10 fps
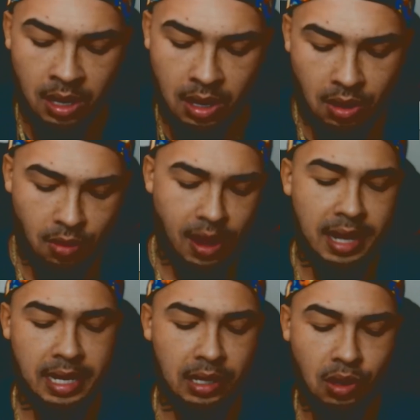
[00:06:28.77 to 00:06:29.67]

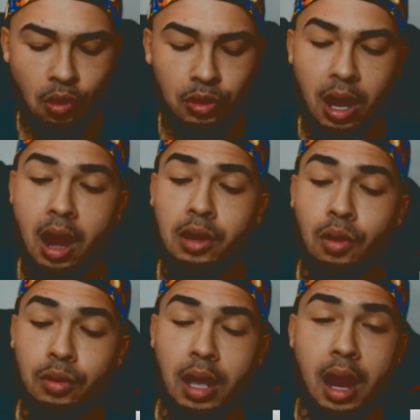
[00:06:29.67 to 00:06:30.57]
Alrighty, code
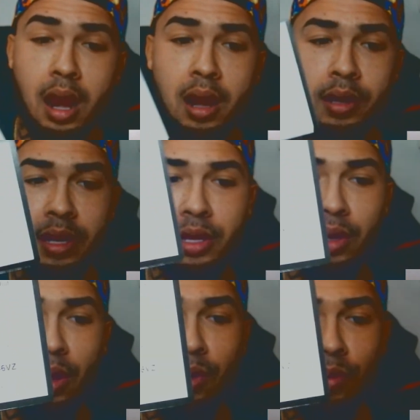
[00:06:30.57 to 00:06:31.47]
card. There you
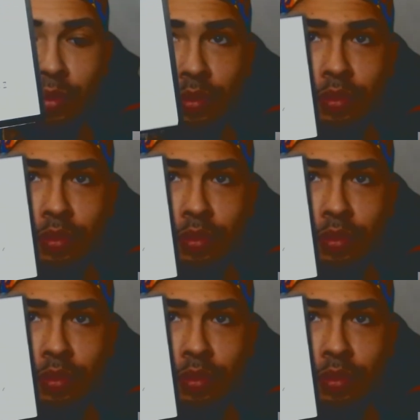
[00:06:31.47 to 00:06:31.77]
go.